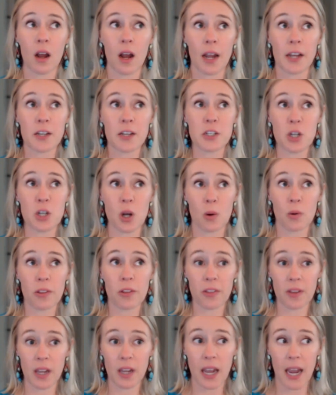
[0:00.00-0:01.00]
I don't
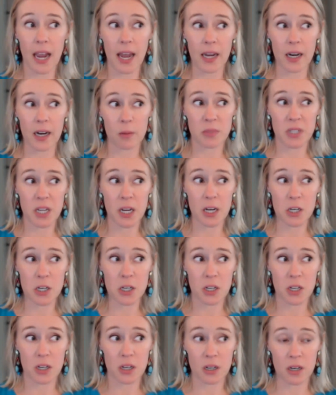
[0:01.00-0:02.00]
think
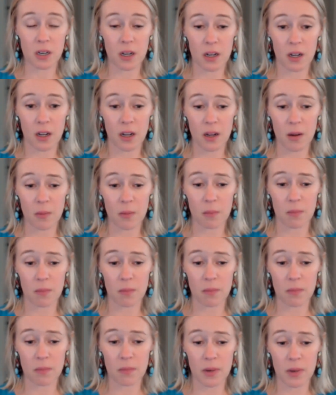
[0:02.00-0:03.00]
adaptation um,
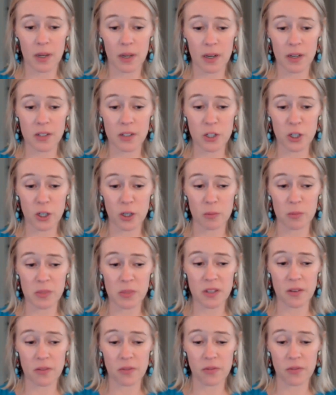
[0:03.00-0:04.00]
in
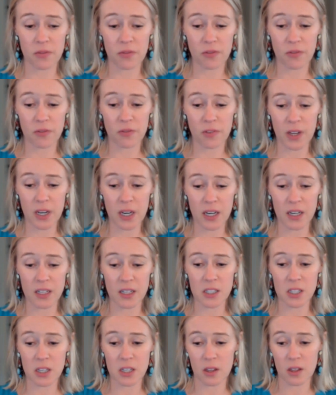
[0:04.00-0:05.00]
terms of fitting
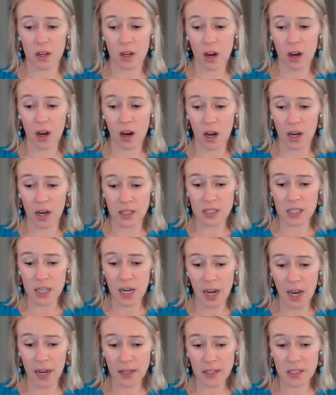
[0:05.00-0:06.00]
to the
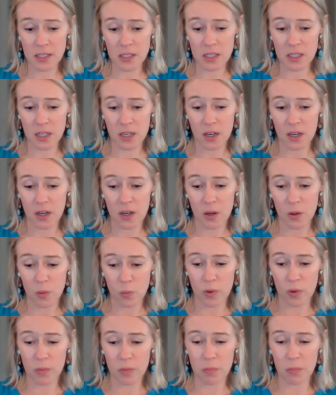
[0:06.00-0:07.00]
context
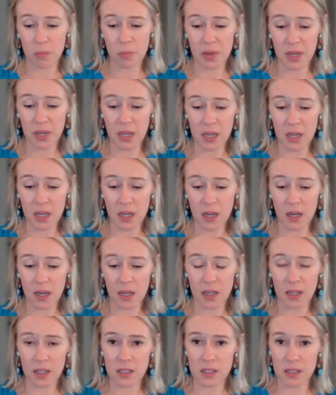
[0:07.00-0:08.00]
would be
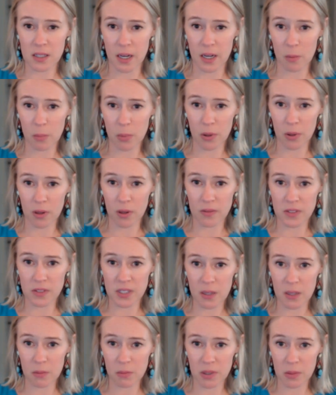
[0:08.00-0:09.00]
an example of
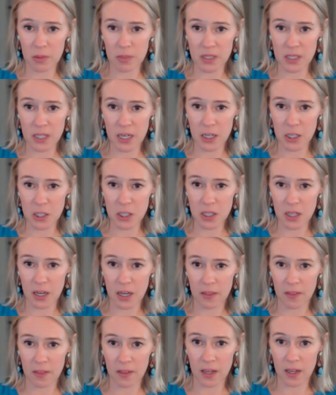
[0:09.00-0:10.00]
de-implementation.
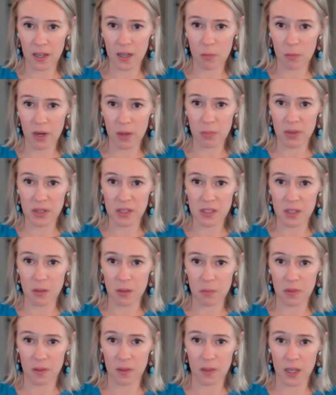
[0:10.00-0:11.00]
I think it might be
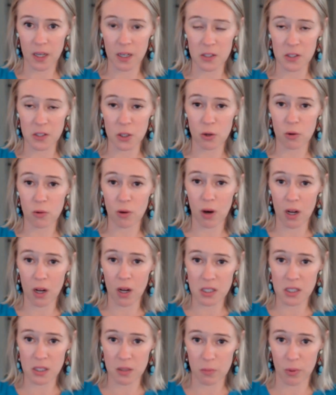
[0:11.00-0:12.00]
something that is
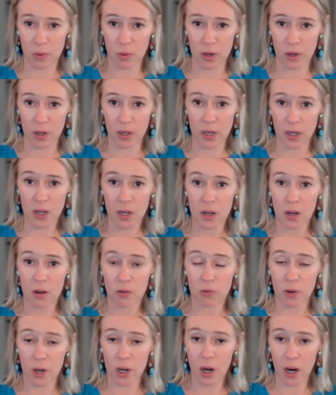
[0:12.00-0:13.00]
across the board,
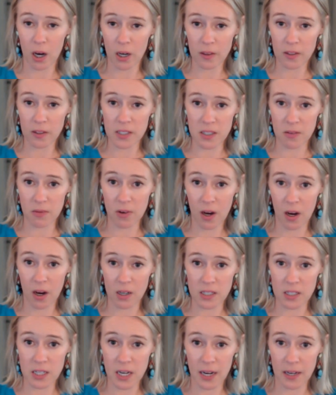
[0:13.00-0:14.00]
regardless of
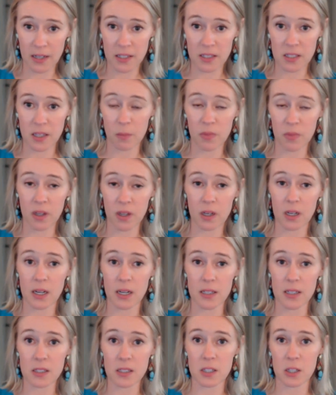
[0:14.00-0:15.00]
context, something
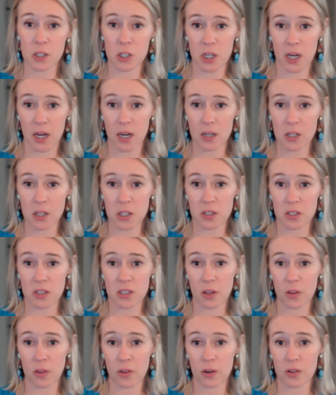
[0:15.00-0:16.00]
needs to change. And
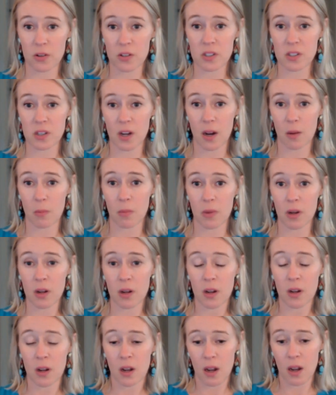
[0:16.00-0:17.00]
so there's some
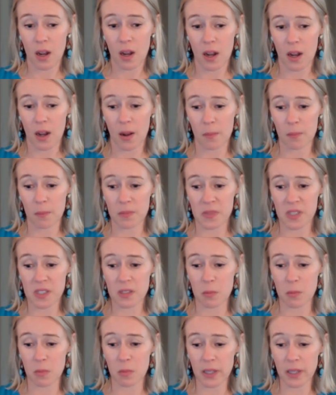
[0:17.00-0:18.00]
um,
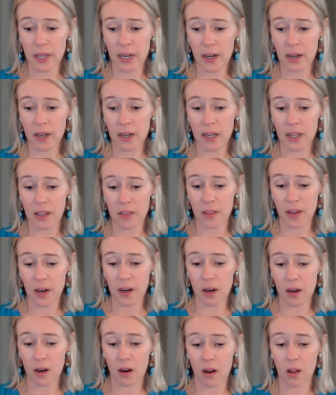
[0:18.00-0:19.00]
similarity
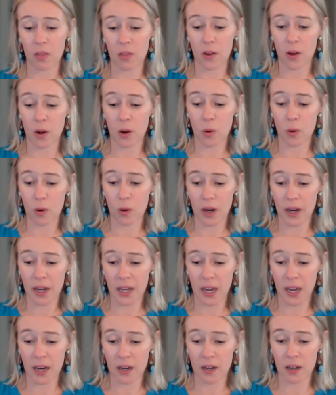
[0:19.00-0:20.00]
there, although
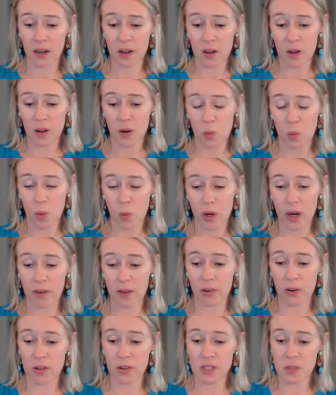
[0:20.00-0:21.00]
again,
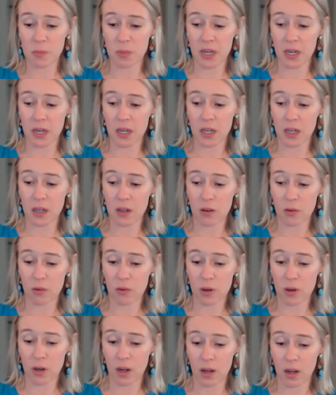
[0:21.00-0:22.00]
whatever is being
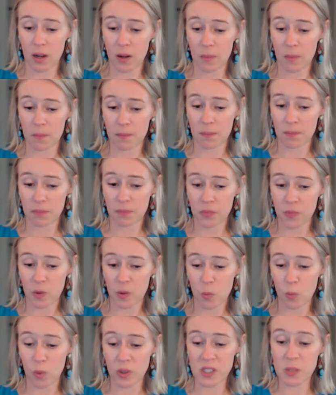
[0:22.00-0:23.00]
um,
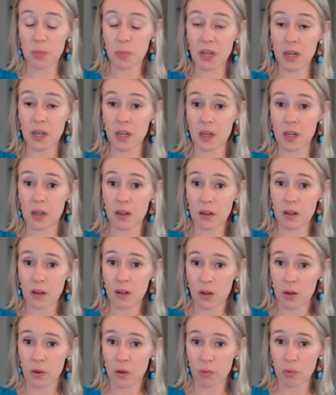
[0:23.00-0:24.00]
what's being
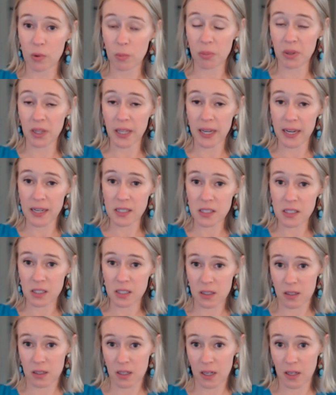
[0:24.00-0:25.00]

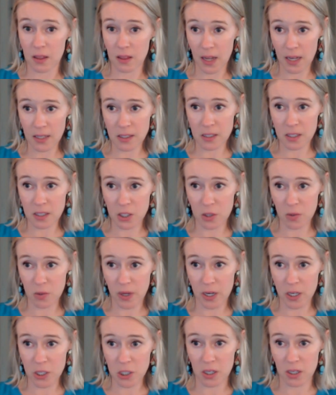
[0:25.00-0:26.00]
replaced in that
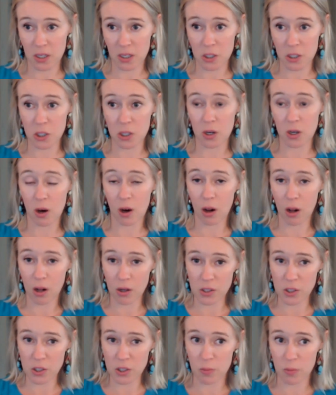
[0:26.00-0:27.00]
situation should
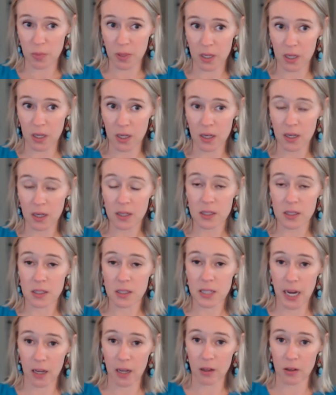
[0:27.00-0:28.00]
also be
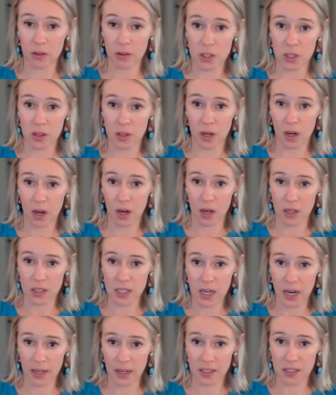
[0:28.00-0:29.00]
tailored to the
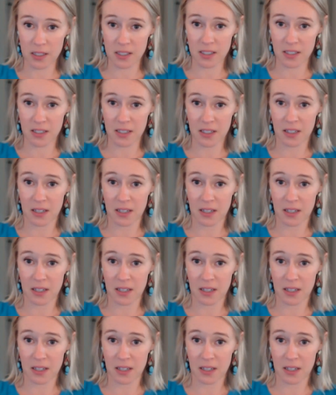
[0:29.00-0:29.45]
context.